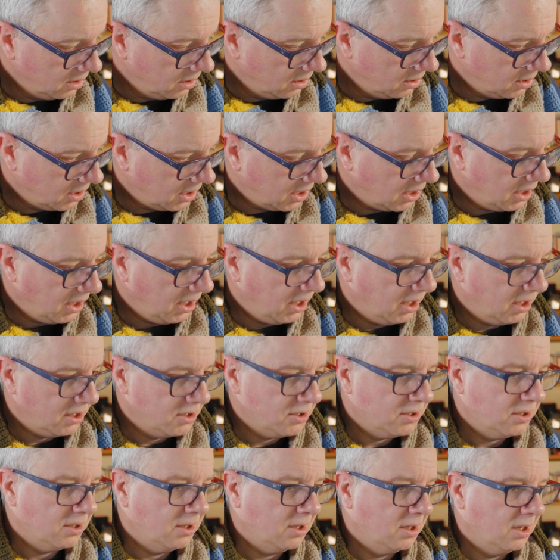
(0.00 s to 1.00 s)

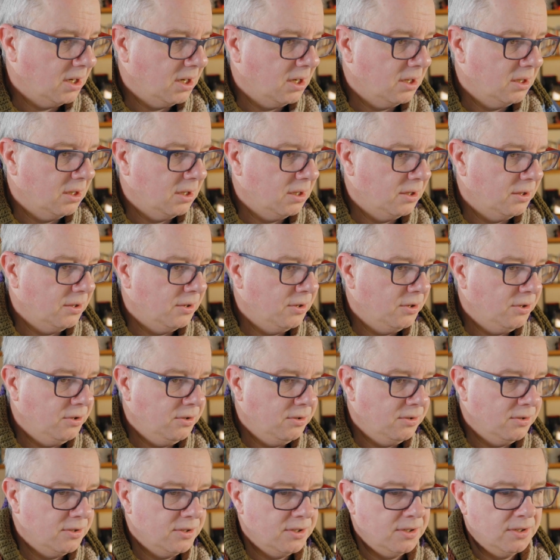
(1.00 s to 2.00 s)
connection and the
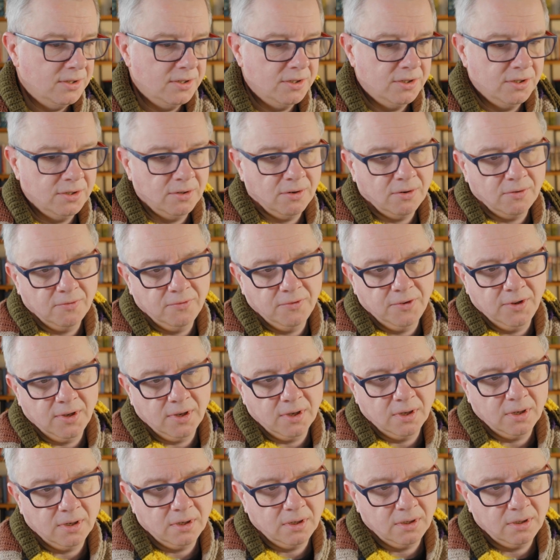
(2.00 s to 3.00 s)
usage of
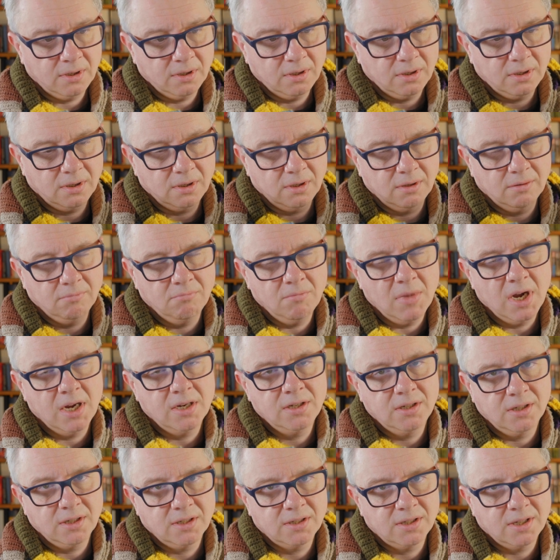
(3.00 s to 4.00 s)
the
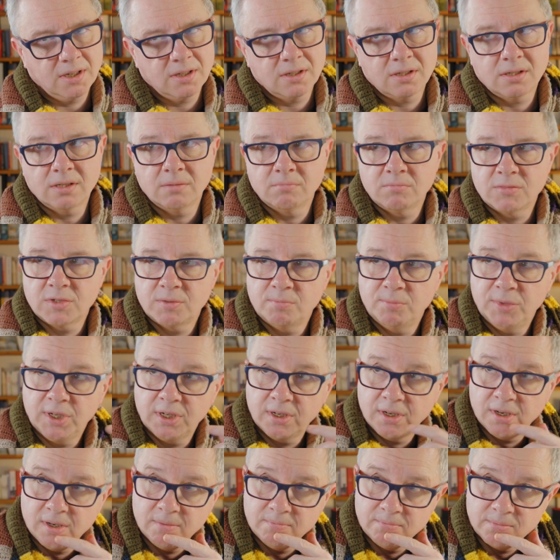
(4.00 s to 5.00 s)
magic systems
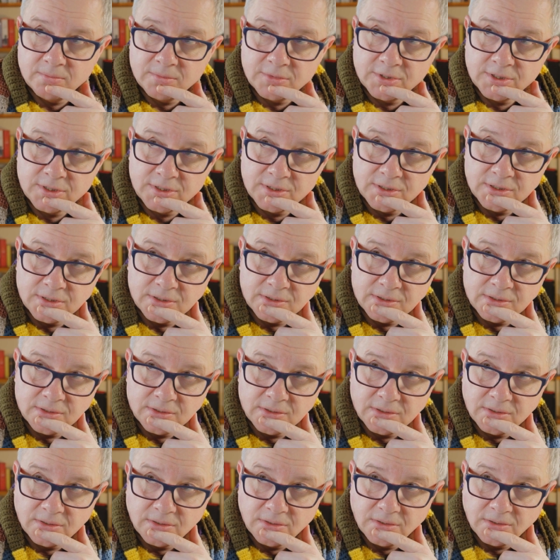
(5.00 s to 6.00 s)
becomes
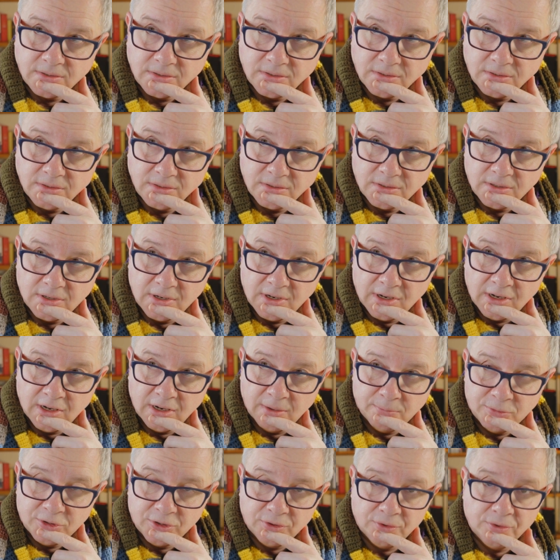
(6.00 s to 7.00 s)

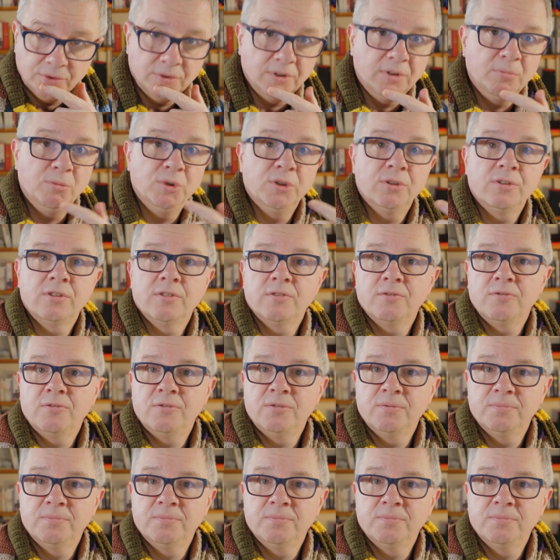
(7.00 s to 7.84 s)
absolutely beautiful.